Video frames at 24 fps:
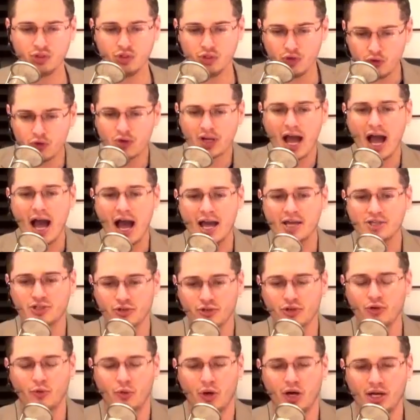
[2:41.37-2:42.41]
you guys
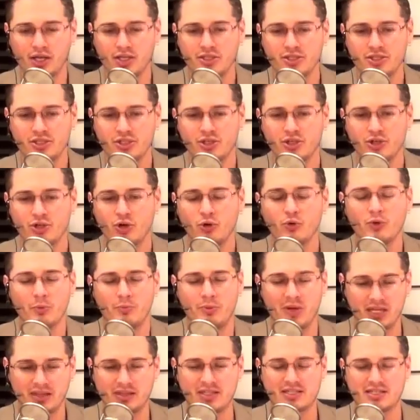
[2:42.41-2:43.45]
are the ones who
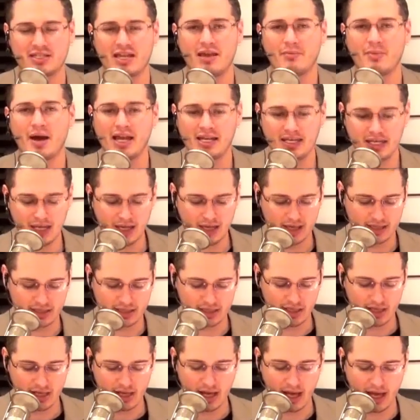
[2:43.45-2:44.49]
repeat the same
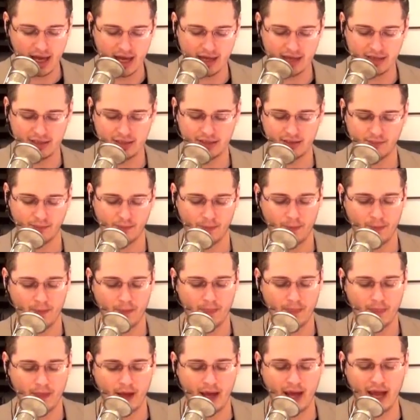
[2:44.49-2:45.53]
ideas. And
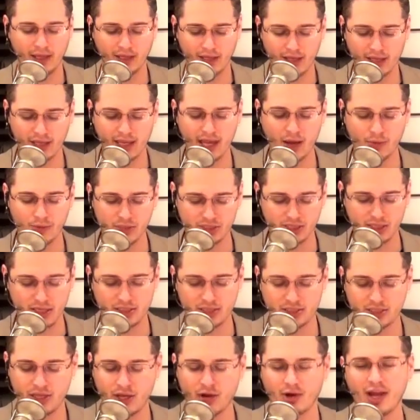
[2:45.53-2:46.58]
I like how he
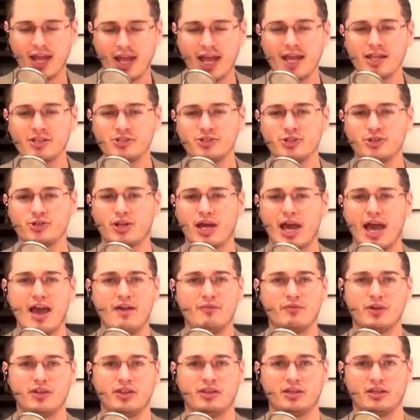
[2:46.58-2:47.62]
says their answer to
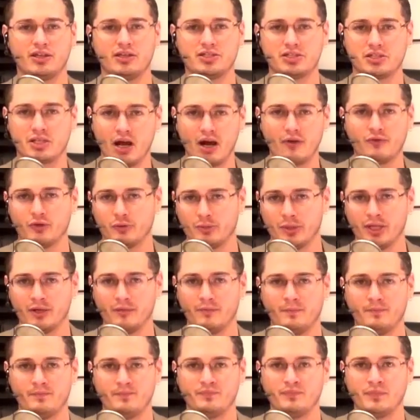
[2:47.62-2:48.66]
everything is government.
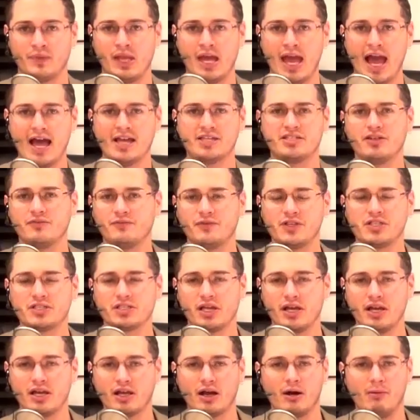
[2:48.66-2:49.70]
As if it's
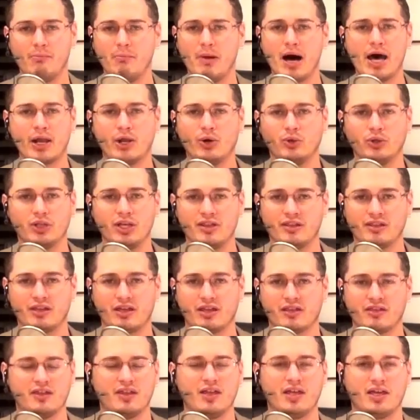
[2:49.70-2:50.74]
like a
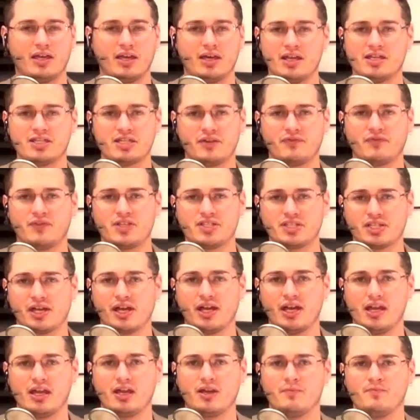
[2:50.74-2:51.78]
monolithic thing, and as if it's
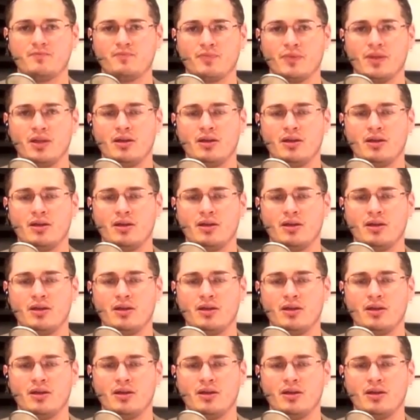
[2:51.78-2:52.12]
like,